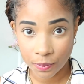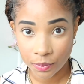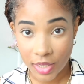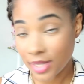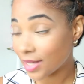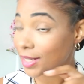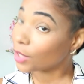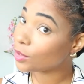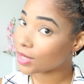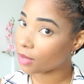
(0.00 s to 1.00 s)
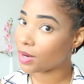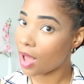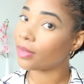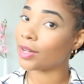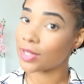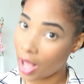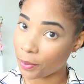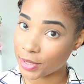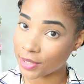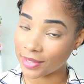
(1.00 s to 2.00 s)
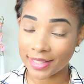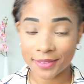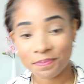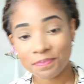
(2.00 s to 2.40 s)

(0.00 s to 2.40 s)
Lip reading: Because until you tell me no, there's an opportunity.